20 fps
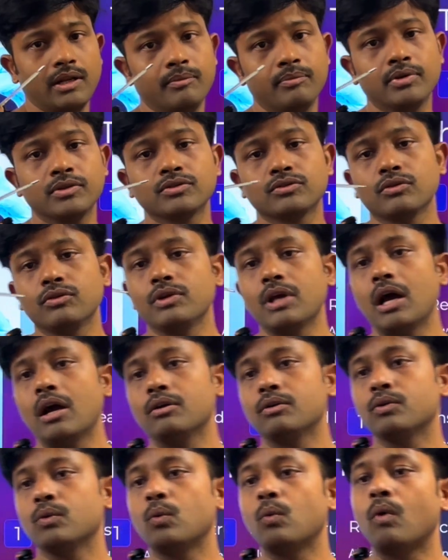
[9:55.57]
tip. So you
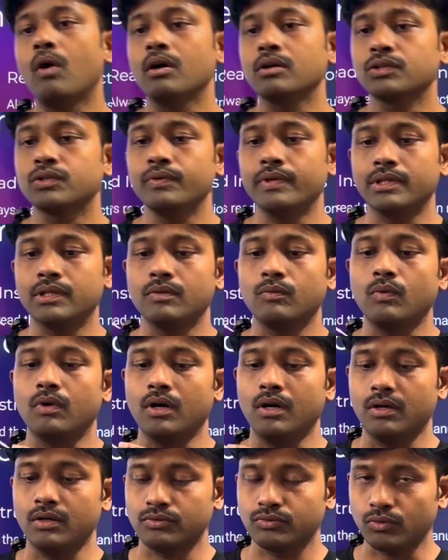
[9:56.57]
have to wash with
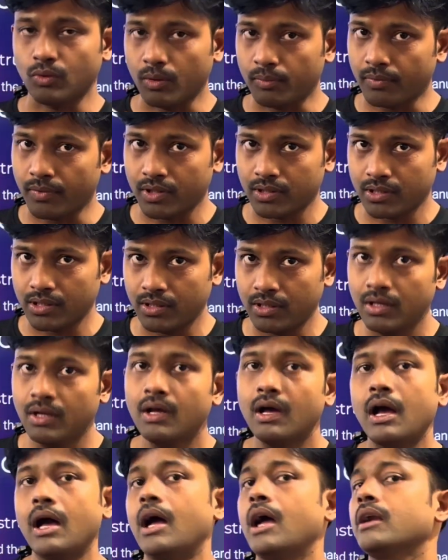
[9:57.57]
soap water
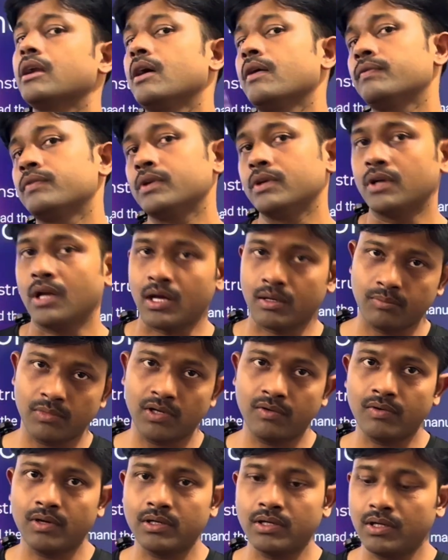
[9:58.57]
and after
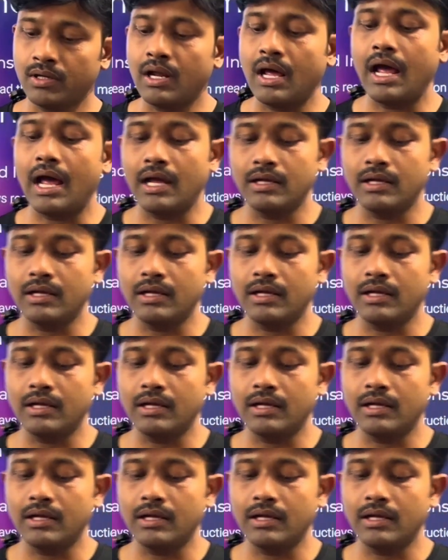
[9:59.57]
normal water,